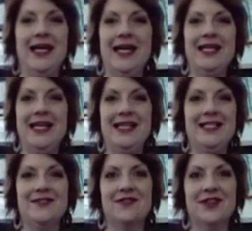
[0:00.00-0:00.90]
a
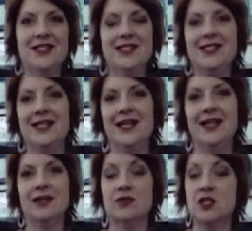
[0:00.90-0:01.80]
different
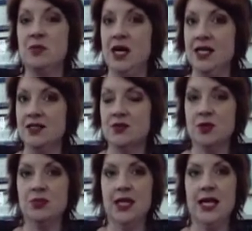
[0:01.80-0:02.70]
response, or
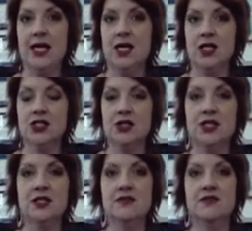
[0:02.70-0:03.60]
to plan an
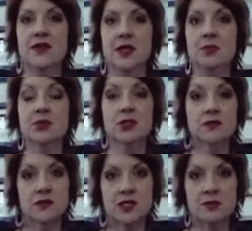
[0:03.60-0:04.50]
alternative and
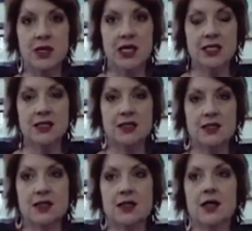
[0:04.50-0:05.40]
improved
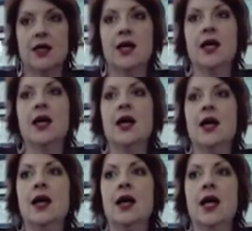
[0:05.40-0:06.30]
response.
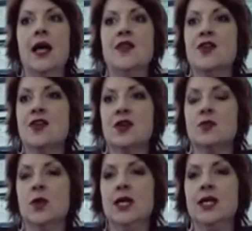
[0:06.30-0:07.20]
And the
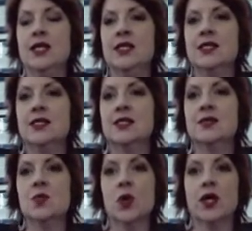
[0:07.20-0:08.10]
third one
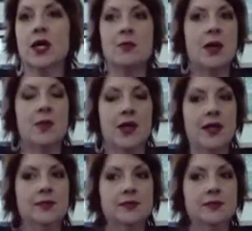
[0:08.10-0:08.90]
is working memory.